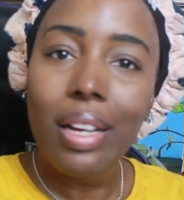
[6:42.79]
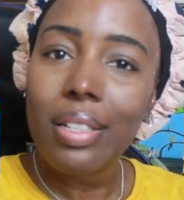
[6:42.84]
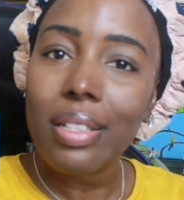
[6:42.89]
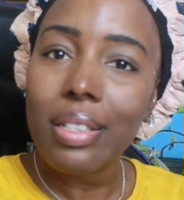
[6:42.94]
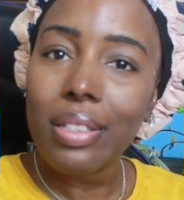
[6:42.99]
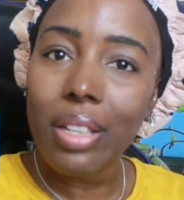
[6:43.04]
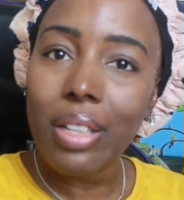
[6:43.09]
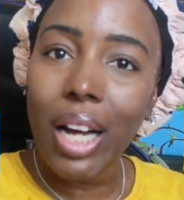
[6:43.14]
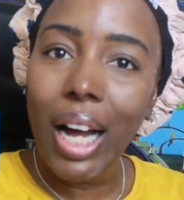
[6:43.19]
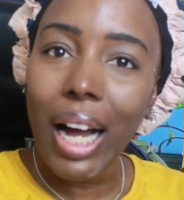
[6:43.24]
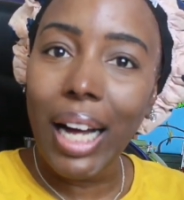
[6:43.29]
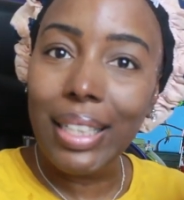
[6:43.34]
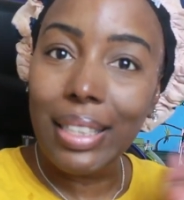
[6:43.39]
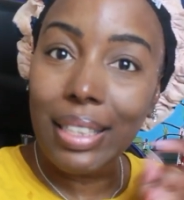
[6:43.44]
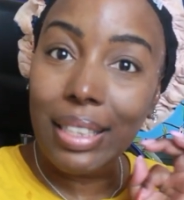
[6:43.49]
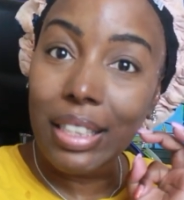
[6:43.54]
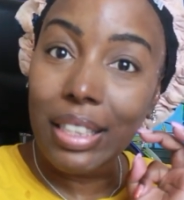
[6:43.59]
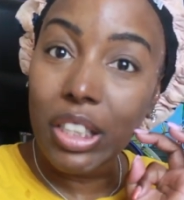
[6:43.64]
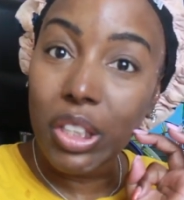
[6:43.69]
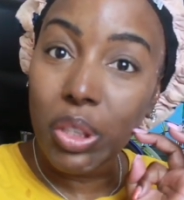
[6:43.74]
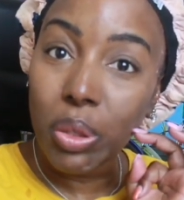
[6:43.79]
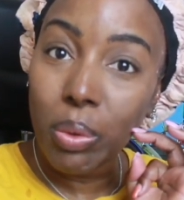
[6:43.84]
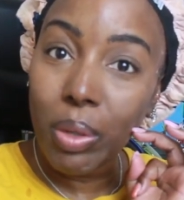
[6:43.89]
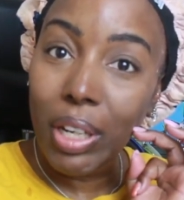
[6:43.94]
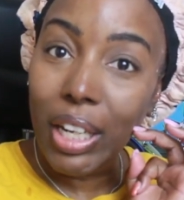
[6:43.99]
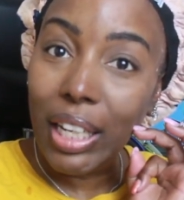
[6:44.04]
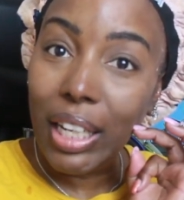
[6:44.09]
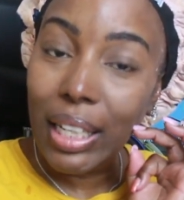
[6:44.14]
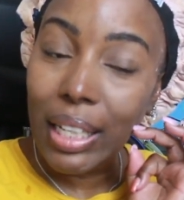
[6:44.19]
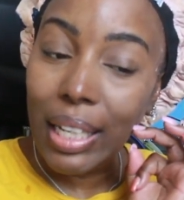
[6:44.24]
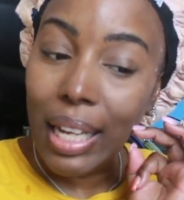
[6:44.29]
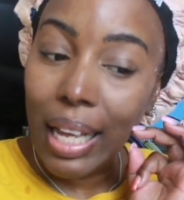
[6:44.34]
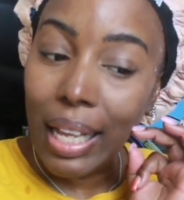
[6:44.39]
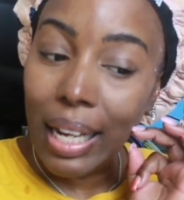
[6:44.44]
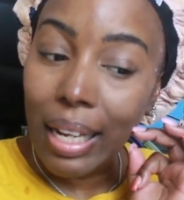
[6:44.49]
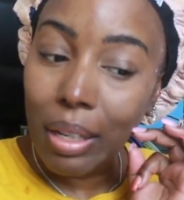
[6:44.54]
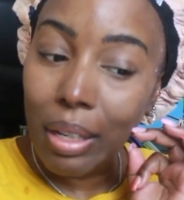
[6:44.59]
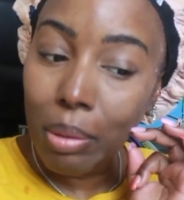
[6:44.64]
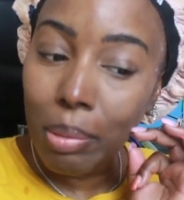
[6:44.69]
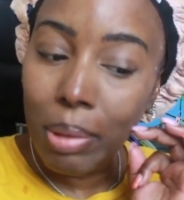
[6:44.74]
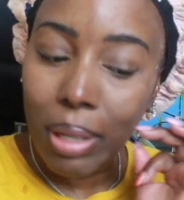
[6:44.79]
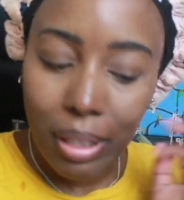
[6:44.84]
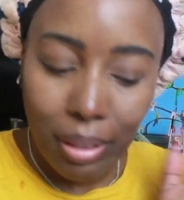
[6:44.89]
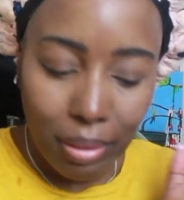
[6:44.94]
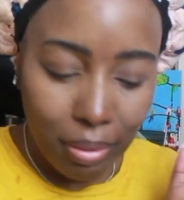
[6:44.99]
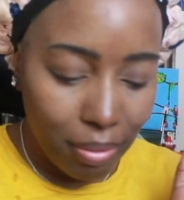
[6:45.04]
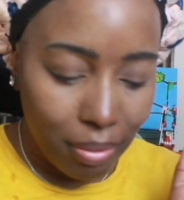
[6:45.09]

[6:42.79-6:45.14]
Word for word: So I'll see you in a little bit.